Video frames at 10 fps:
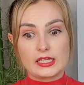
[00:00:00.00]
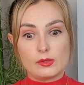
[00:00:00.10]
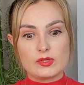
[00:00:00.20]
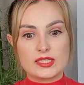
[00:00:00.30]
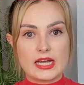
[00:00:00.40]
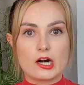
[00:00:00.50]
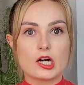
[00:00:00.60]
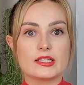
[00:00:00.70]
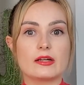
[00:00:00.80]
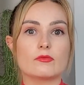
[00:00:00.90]
he was there
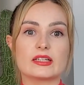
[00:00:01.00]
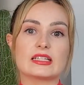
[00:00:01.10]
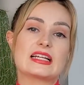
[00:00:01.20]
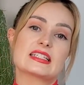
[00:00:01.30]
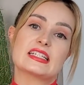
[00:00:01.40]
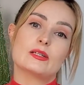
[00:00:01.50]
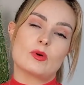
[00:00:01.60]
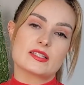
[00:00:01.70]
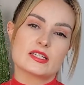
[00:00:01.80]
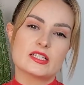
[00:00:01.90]
and then realizing he
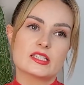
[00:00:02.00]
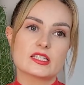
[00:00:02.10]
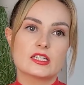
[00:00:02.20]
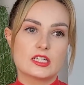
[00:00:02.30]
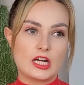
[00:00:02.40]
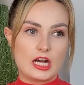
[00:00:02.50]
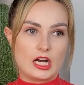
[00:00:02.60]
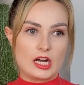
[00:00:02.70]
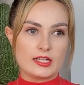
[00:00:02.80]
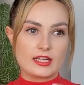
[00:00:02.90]
wasn't.
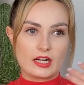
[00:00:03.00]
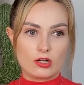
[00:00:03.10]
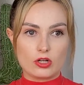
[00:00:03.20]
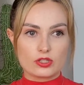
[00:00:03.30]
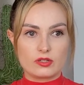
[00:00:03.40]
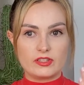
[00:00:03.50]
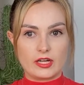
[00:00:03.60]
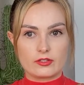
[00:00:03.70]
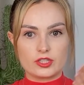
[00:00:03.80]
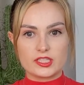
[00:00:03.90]
And then I also have
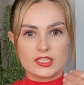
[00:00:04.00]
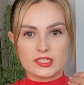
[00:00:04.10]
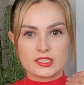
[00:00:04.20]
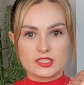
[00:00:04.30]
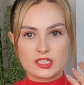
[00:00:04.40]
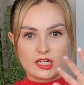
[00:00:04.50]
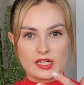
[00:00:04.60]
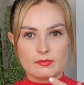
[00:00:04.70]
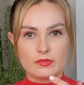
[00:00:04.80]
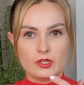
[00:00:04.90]
another distinct
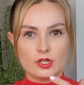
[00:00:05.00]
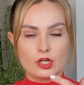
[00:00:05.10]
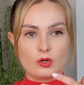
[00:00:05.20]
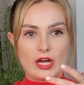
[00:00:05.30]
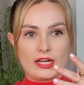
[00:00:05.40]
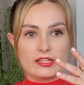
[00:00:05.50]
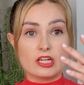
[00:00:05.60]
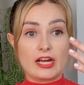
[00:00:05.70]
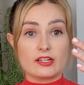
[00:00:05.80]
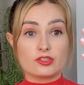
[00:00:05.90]
time, and
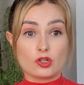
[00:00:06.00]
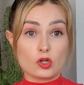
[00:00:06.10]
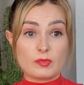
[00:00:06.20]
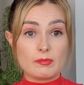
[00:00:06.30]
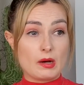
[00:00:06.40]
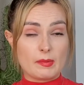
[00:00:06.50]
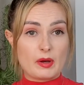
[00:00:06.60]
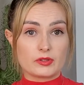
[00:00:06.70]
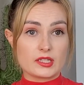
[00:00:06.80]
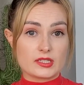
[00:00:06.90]
I had told my mom
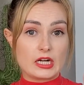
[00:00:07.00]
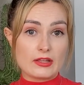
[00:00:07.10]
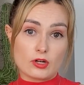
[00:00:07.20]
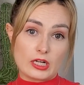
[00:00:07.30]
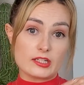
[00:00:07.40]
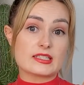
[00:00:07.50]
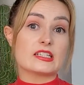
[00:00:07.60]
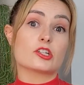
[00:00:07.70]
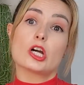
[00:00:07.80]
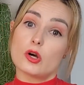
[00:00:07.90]
about this, and I thought I had seen a
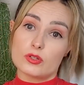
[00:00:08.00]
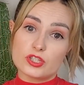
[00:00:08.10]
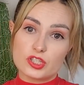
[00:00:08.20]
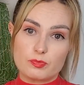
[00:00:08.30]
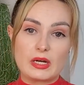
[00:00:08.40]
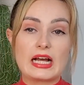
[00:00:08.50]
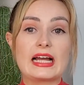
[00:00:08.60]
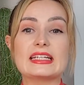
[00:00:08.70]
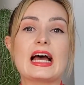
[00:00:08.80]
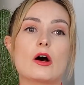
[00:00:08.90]
ghost, but I
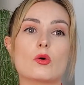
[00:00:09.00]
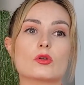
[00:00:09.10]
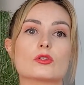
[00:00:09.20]
now,